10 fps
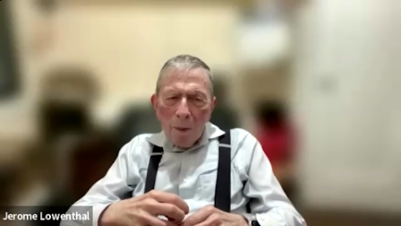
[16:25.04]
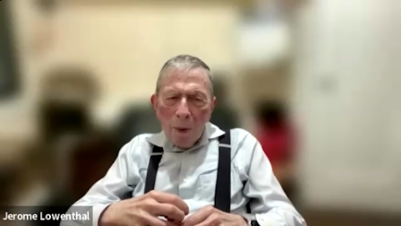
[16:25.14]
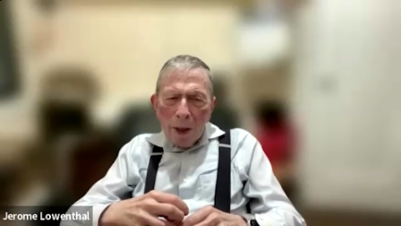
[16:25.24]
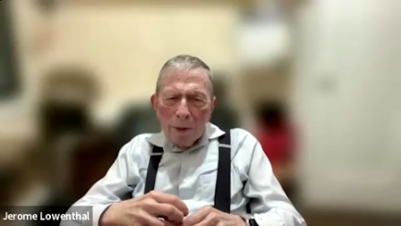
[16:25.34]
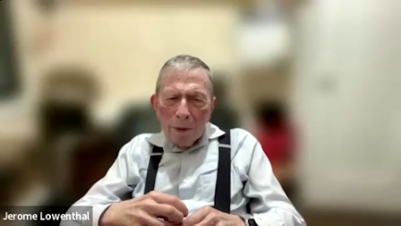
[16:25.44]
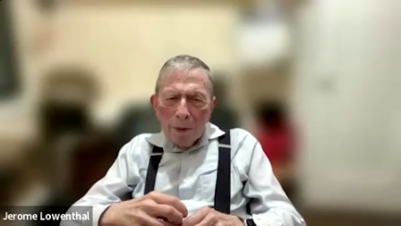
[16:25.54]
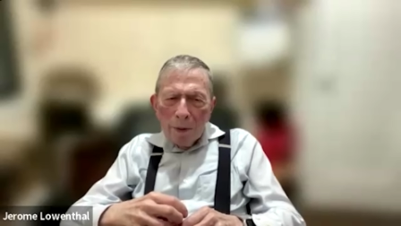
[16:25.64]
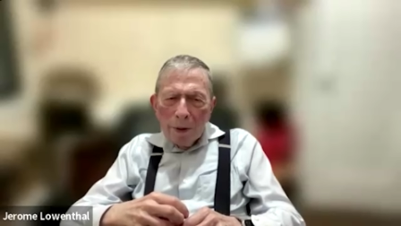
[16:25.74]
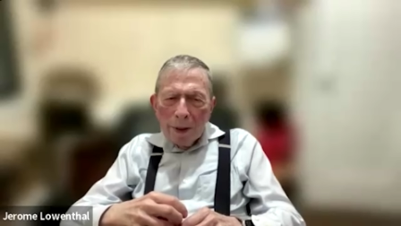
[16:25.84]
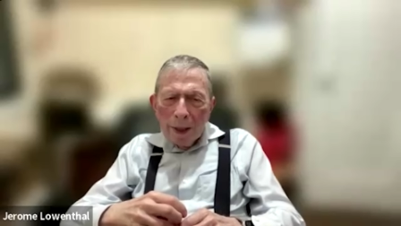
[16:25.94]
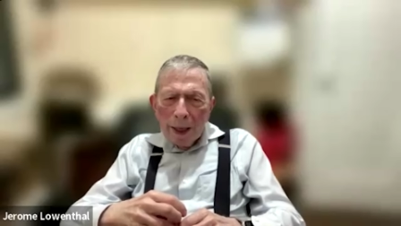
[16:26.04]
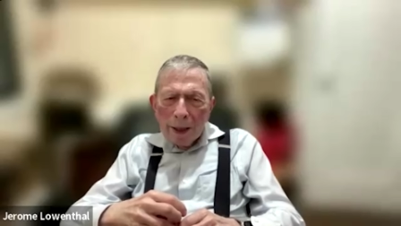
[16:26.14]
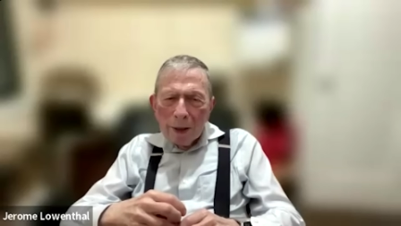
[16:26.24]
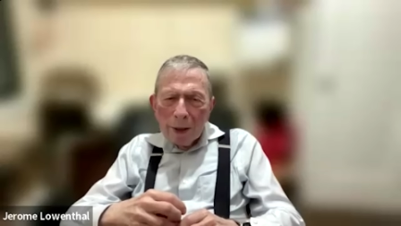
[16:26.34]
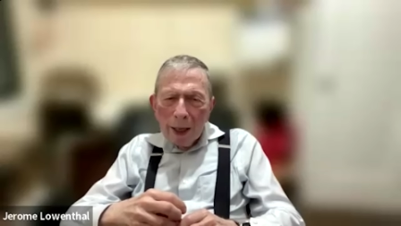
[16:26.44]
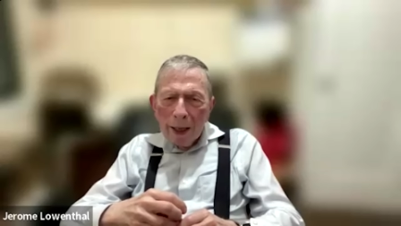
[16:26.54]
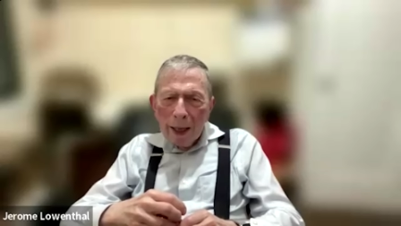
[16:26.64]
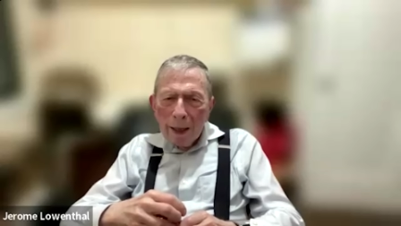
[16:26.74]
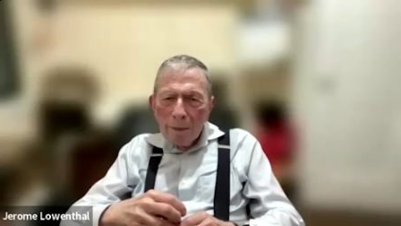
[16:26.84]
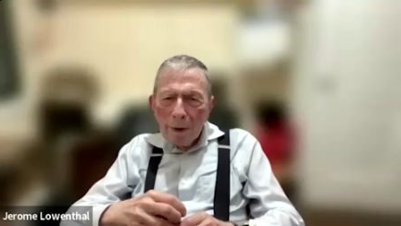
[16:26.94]
one connection I
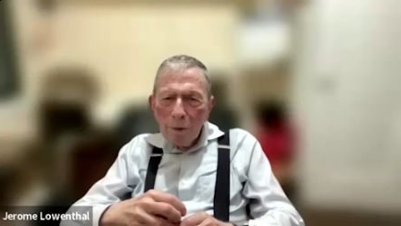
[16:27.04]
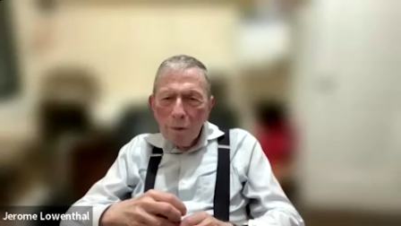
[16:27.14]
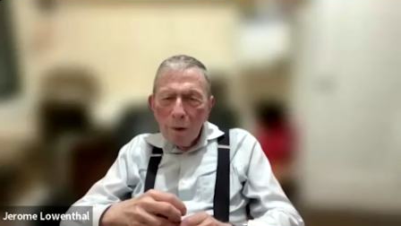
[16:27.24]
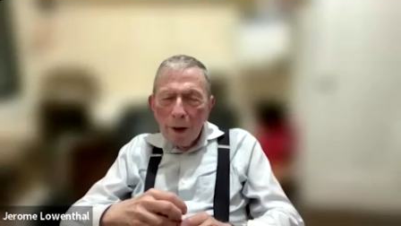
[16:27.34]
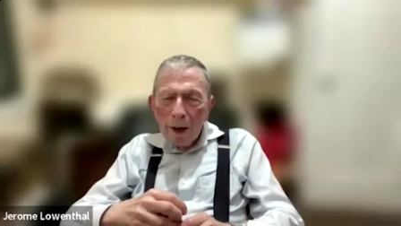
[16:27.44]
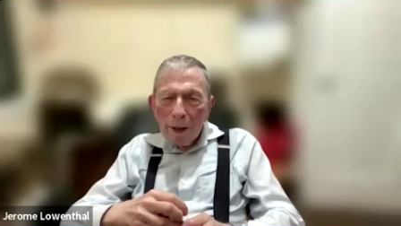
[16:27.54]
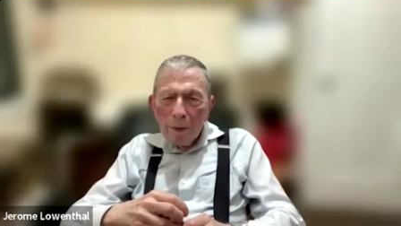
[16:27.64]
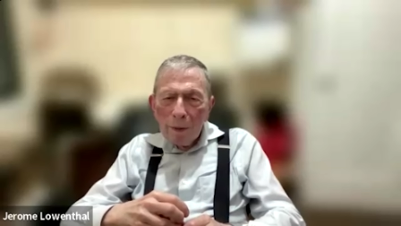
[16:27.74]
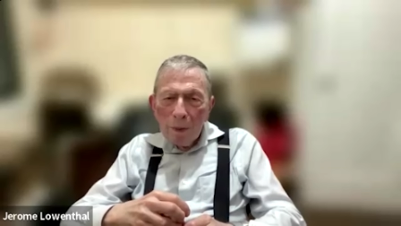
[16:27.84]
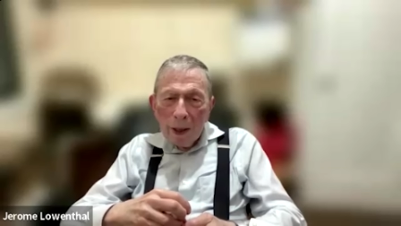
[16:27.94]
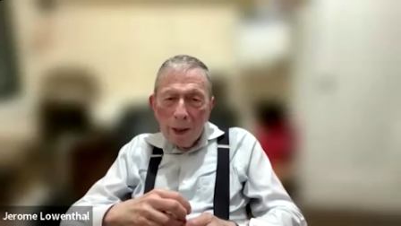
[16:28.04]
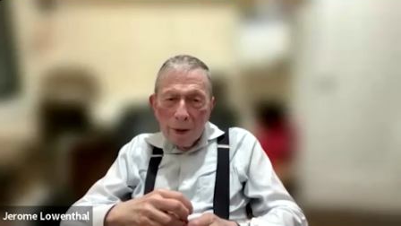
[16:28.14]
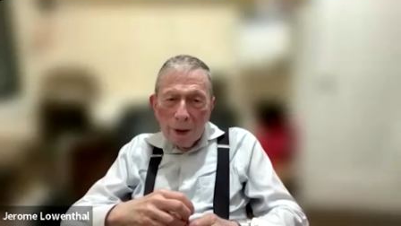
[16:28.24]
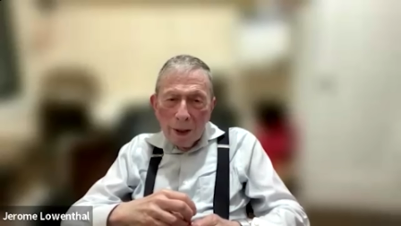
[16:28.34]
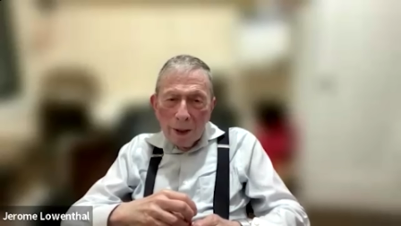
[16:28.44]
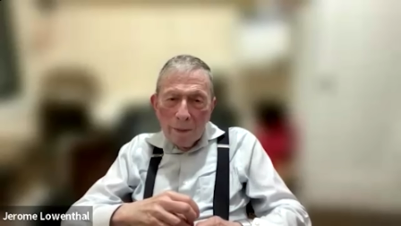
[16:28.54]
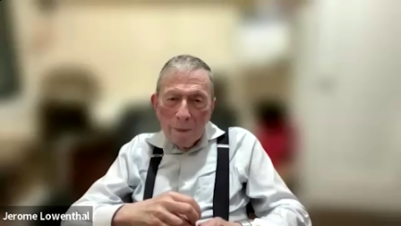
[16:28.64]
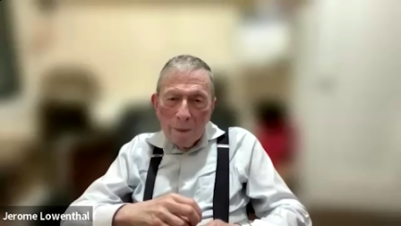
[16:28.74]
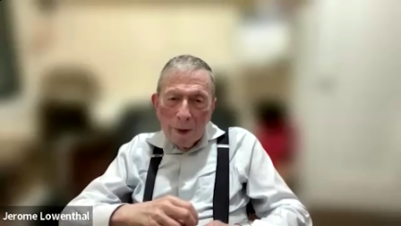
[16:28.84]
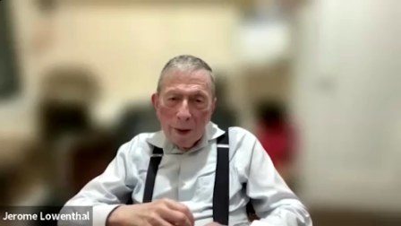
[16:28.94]
had before I went there